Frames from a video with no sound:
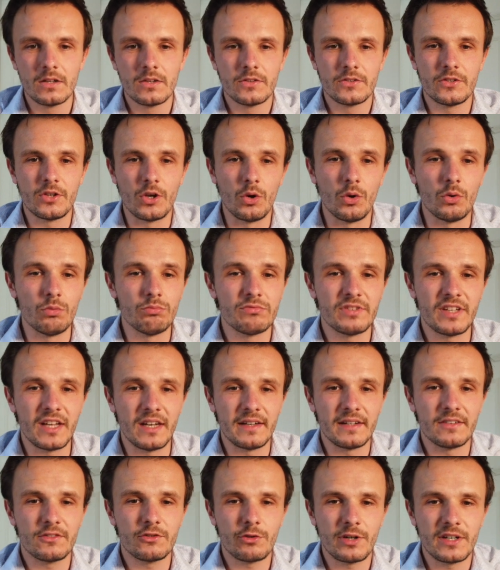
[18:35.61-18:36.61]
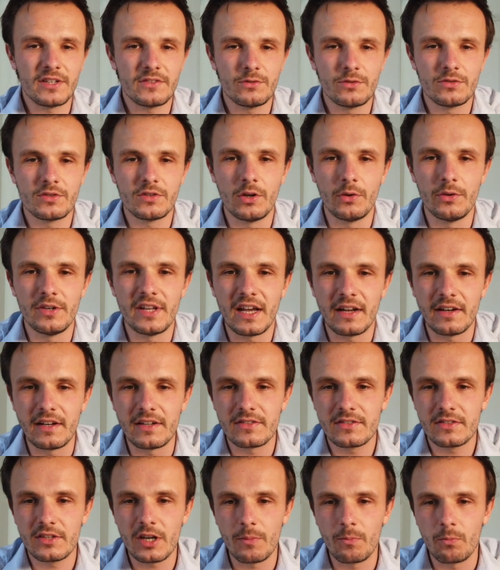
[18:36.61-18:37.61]
So telling trains to slow down
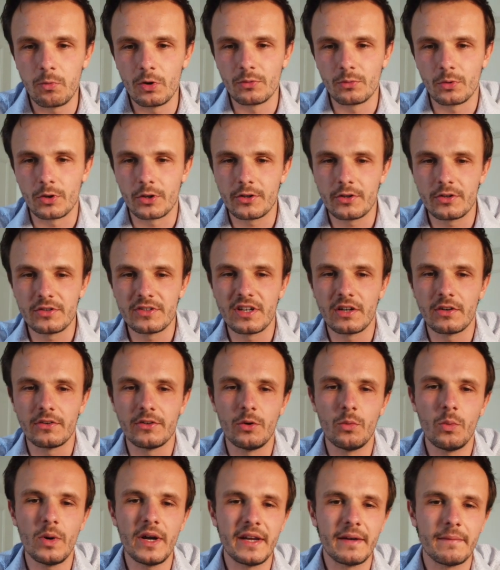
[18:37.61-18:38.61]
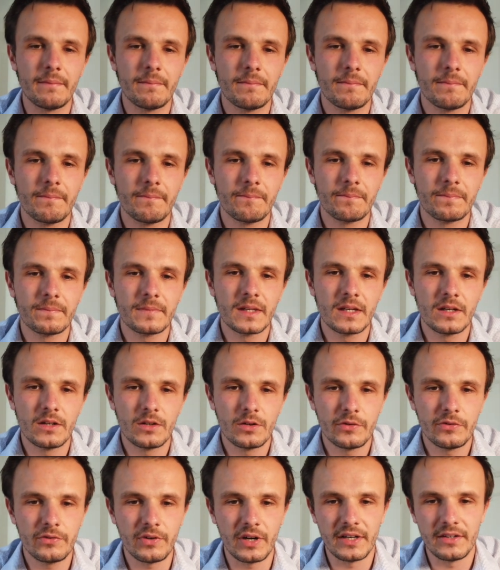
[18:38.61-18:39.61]
and stop when workers are on the way,
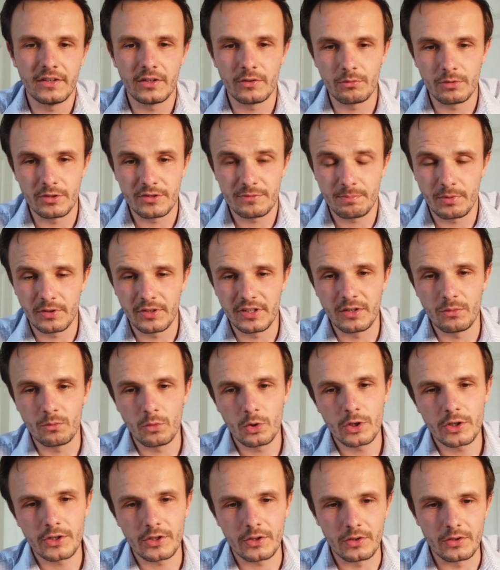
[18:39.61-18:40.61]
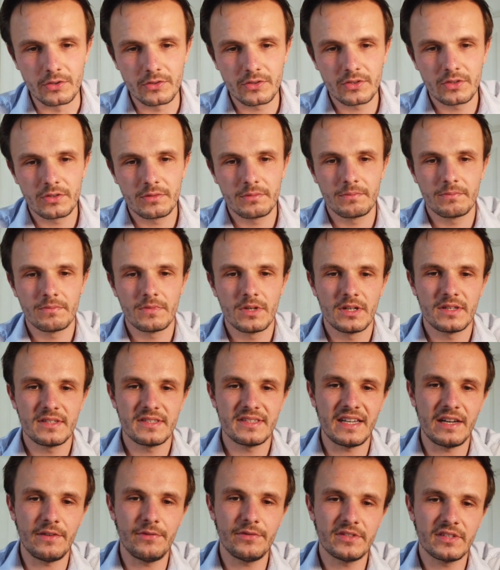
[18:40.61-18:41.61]
find non-responding workers,
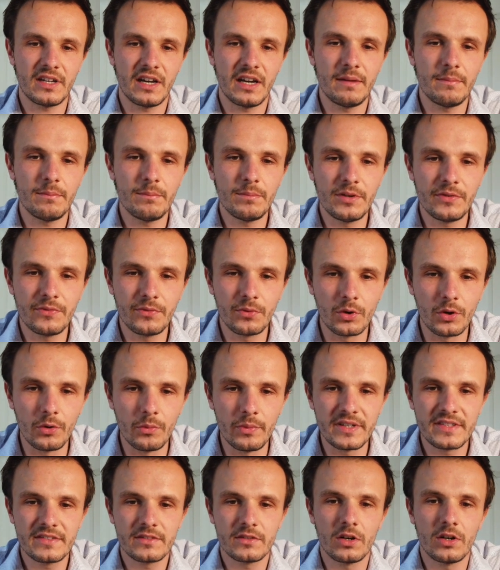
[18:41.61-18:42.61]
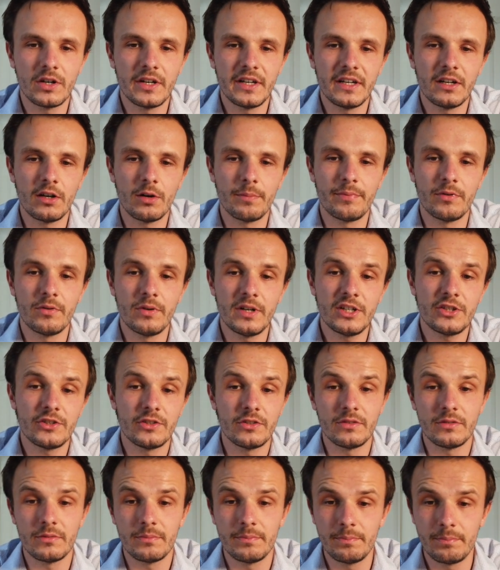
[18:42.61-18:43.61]
save time before restarting
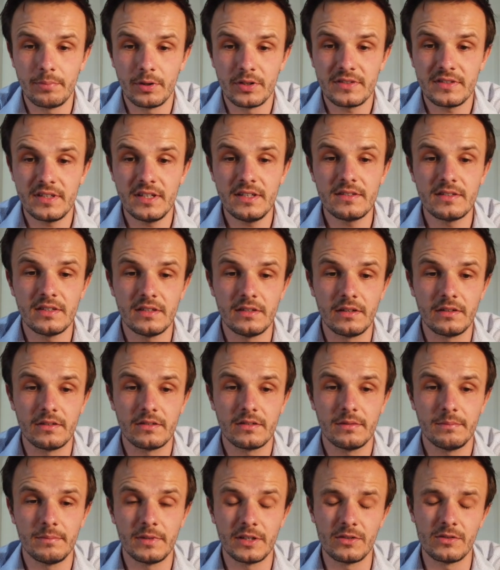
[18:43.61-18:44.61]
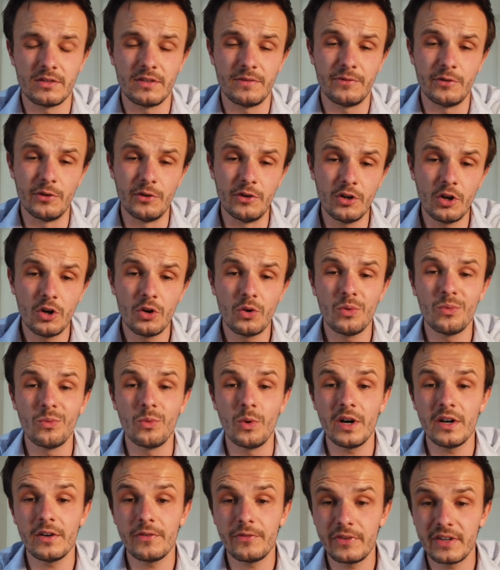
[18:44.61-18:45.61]
operation post-incident, because if you know
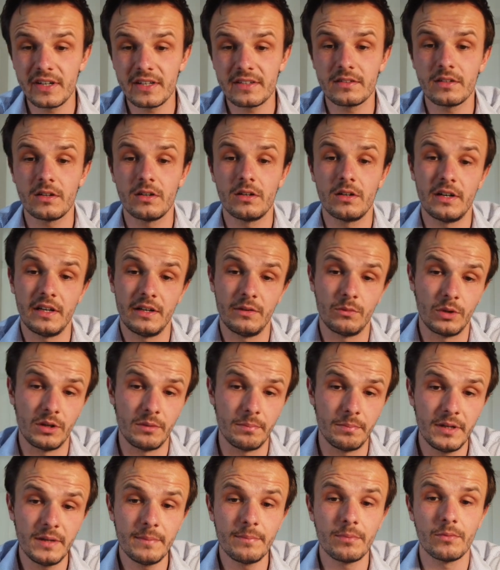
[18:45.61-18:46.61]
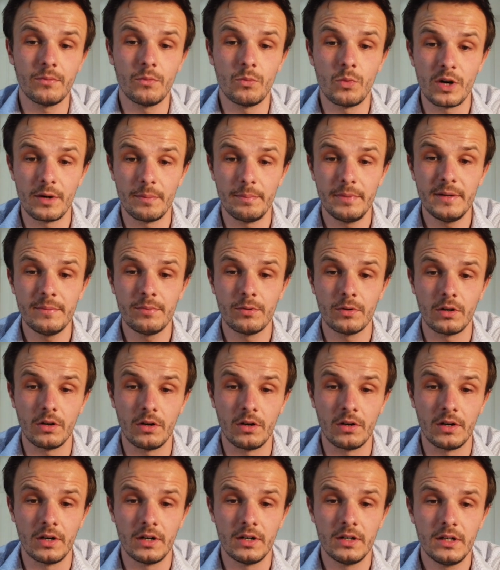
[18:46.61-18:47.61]
where things are and where people
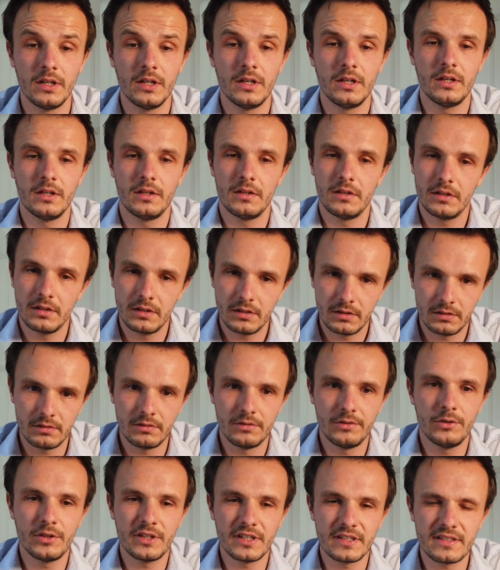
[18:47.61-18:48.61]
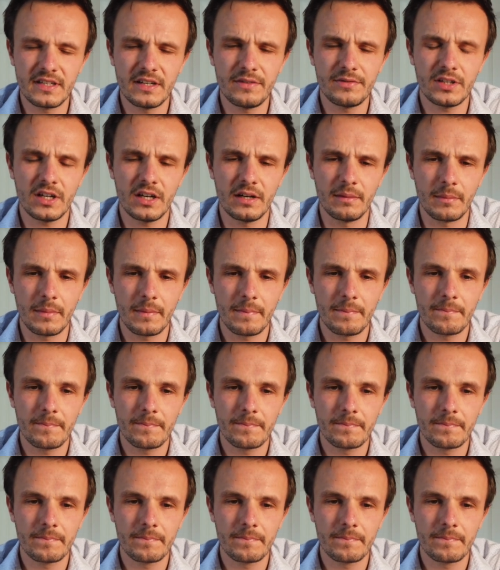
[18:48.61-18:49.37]
are, you can save time.